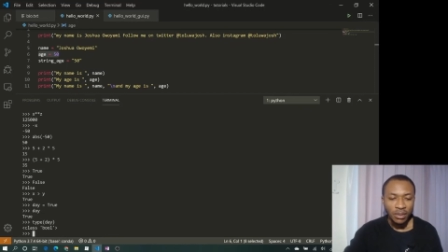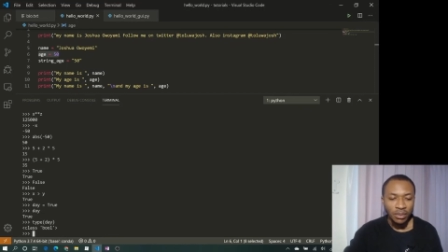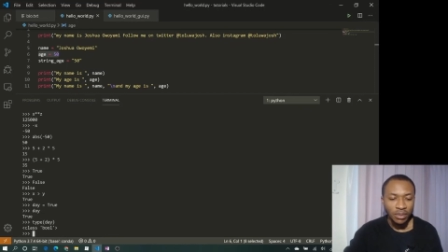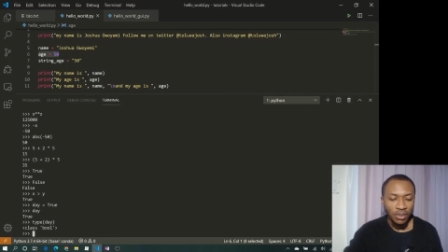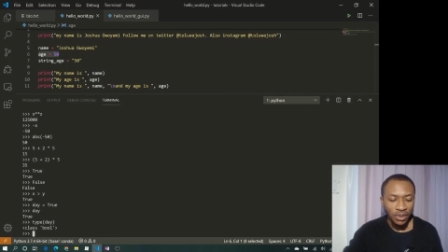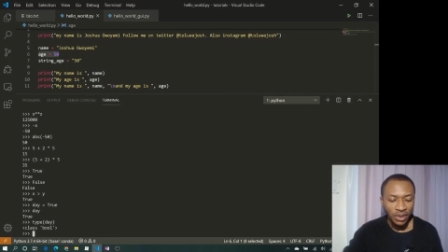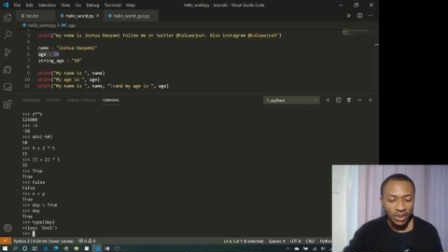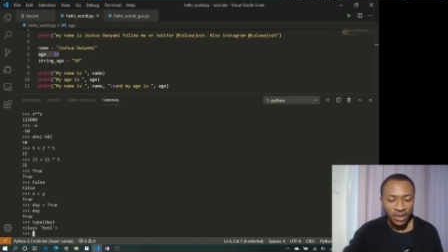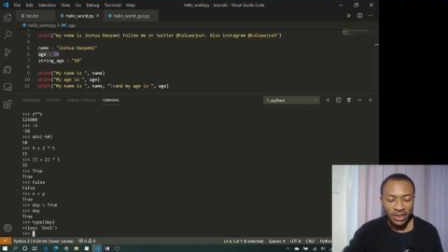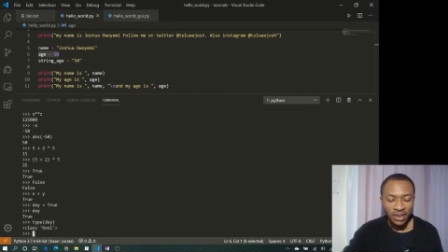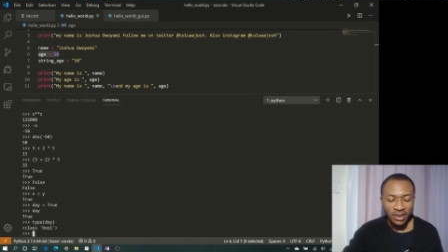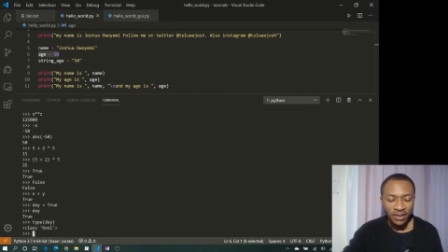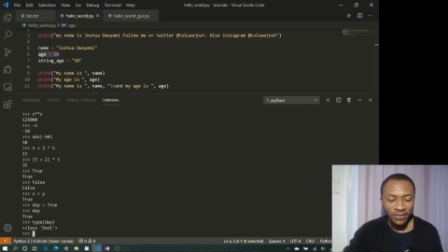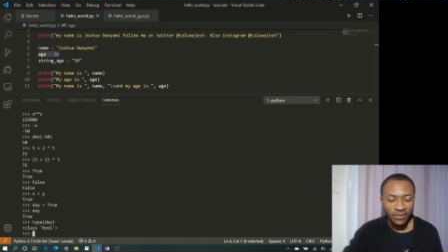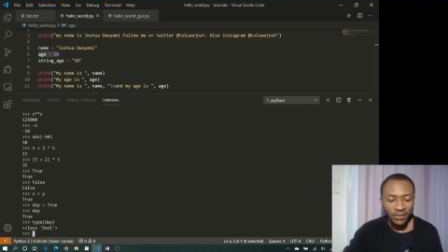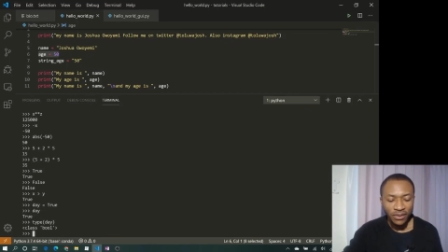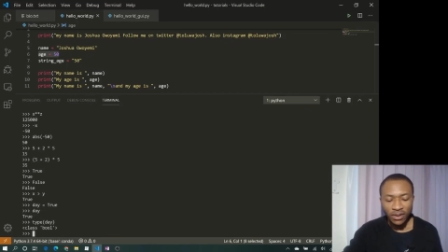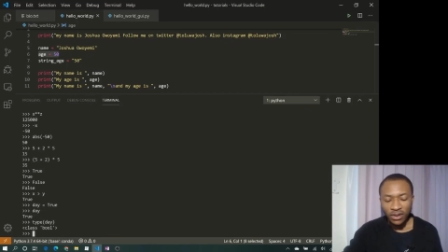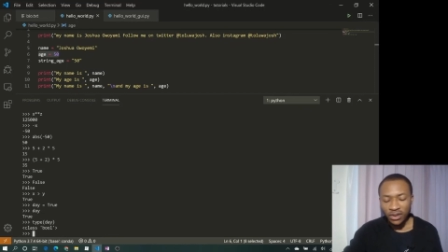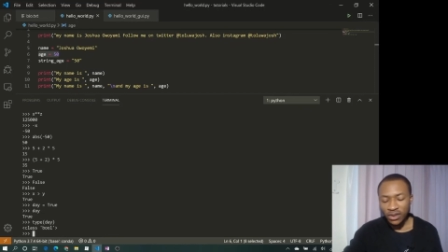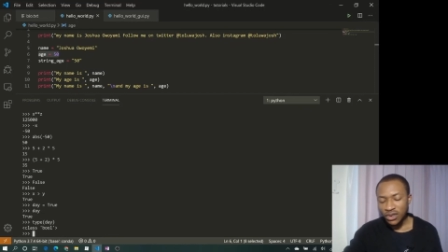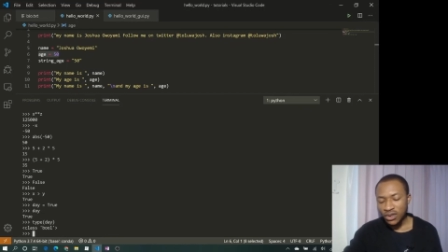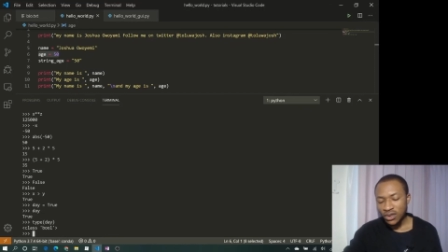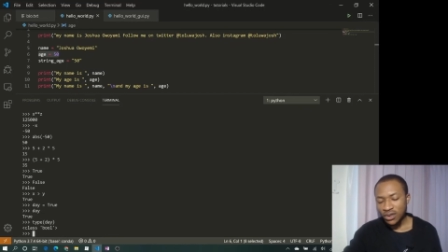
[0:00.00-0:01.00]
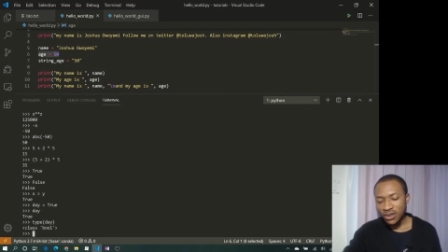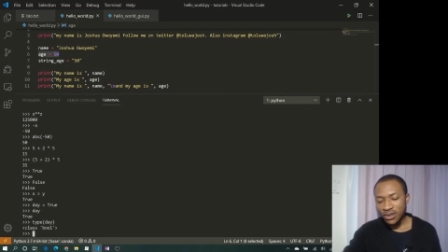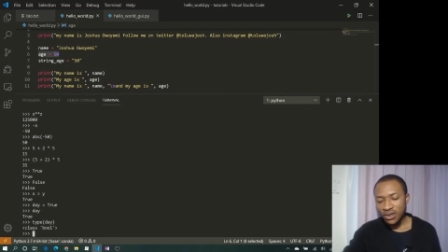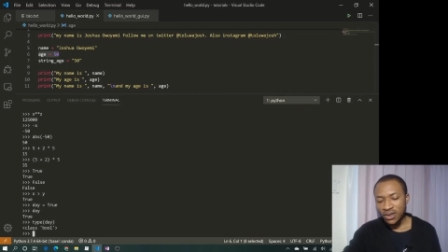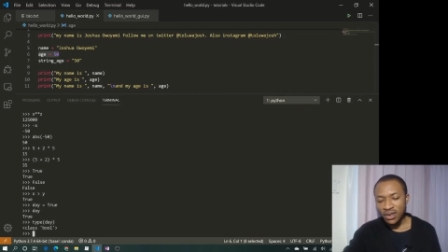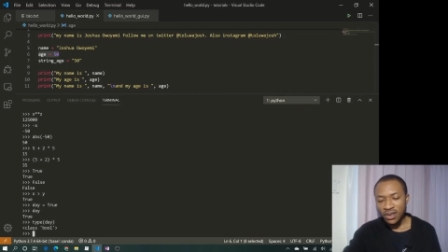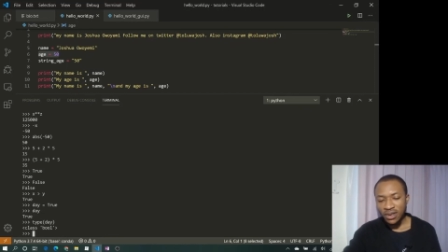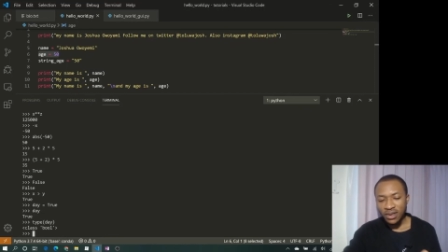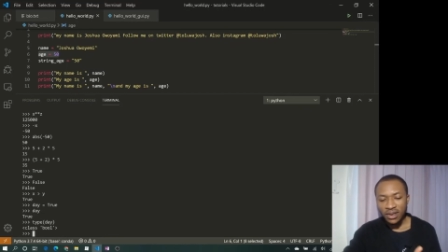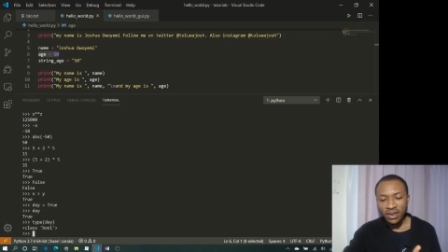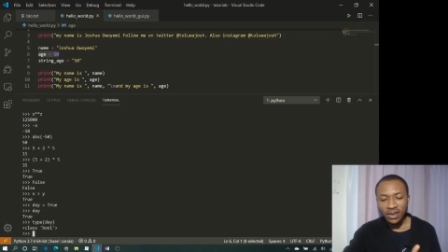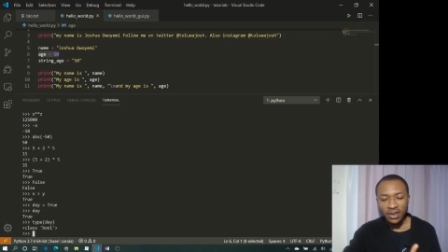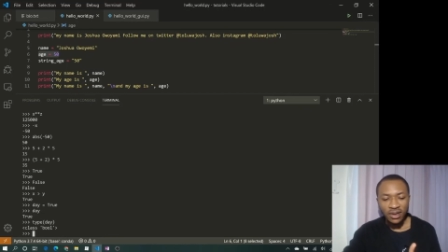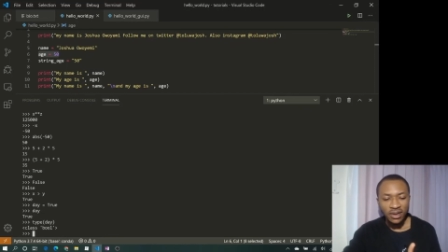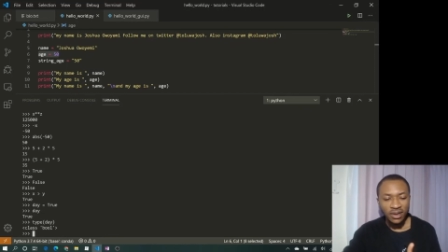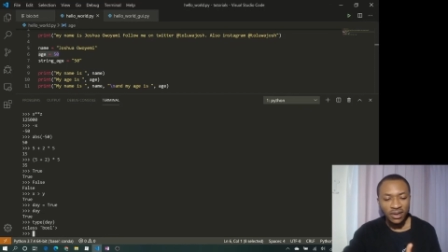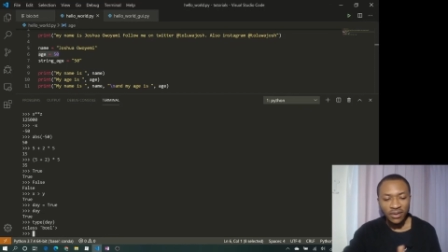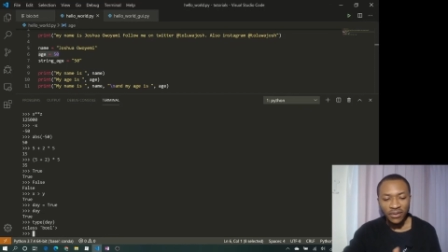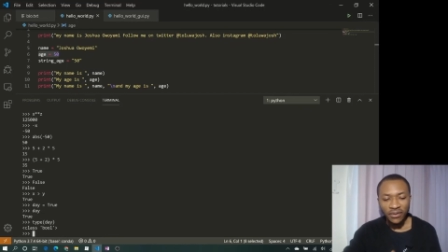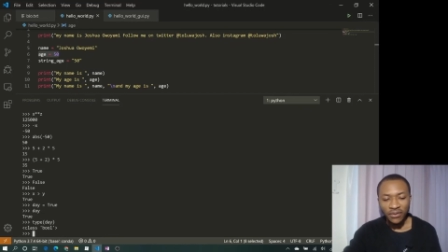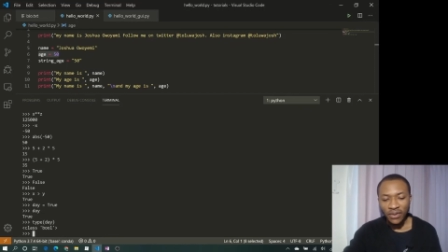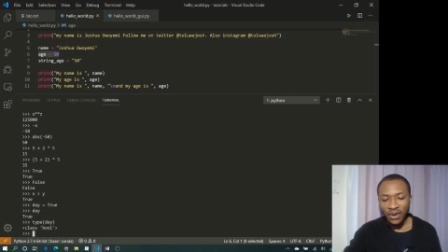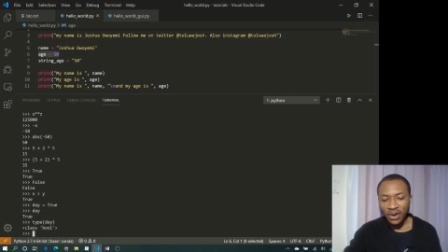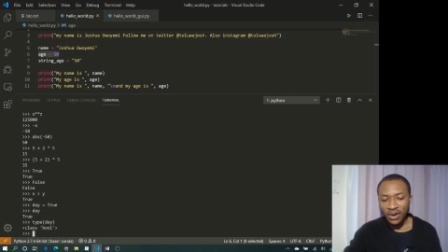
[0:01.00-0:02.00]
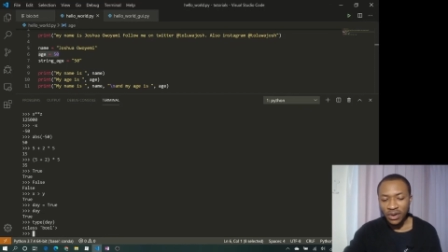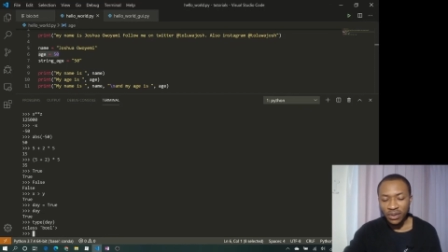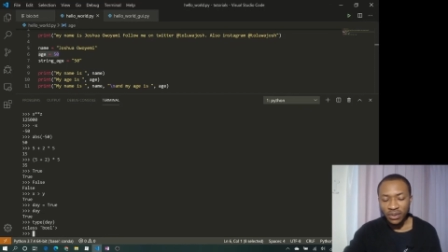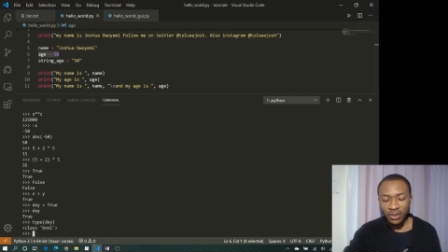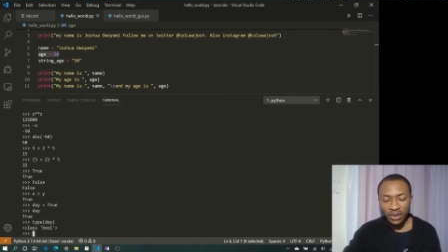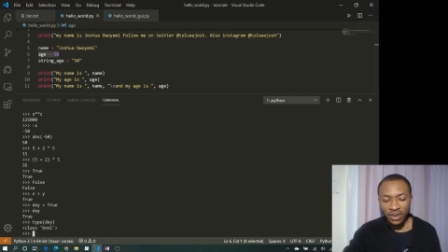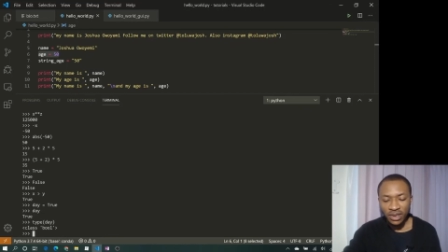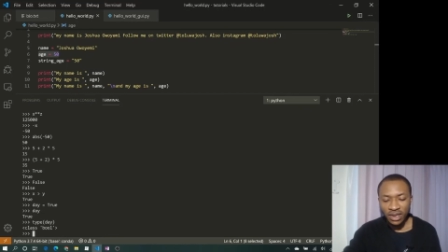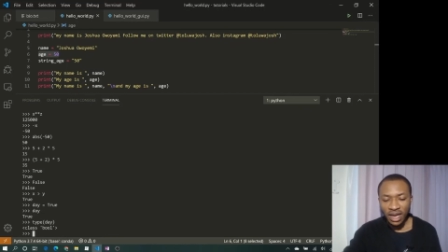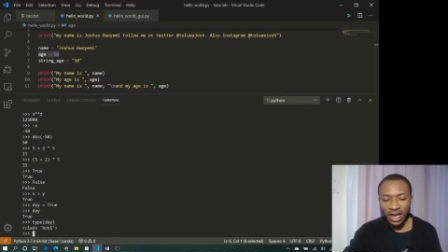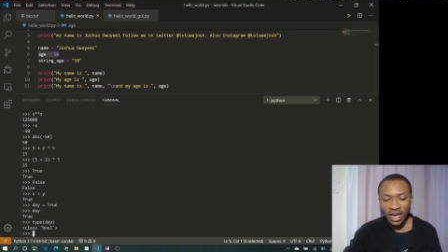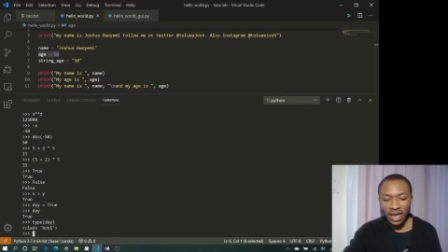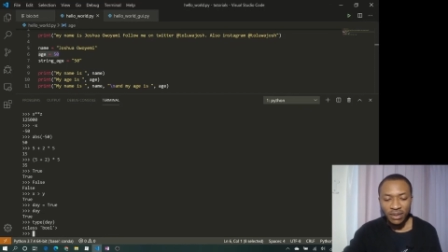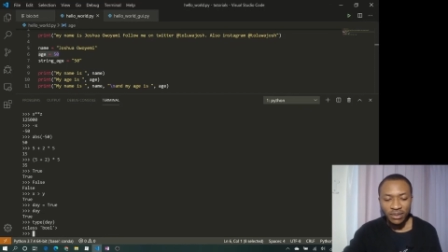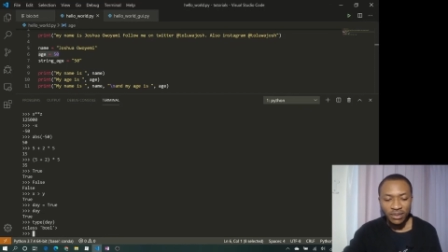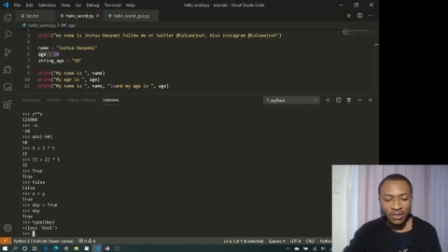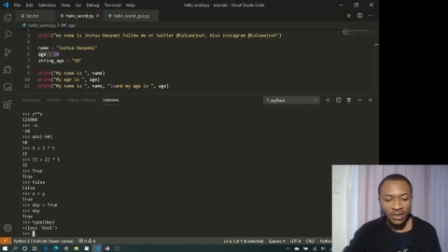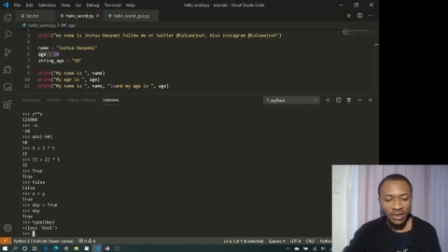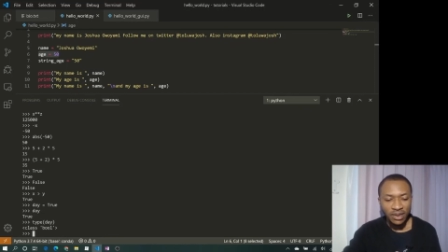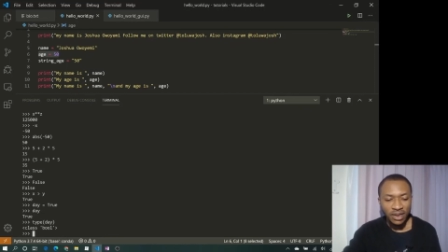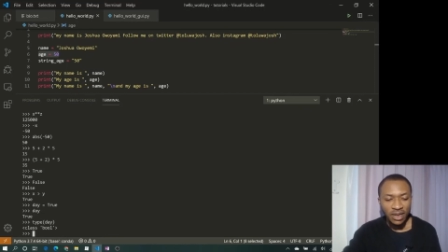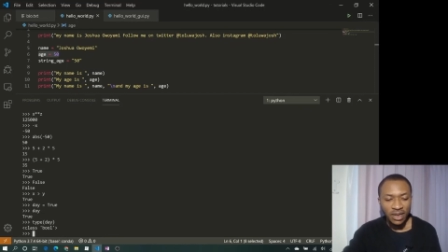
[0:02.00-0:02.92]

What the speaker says: printing function, the variable types,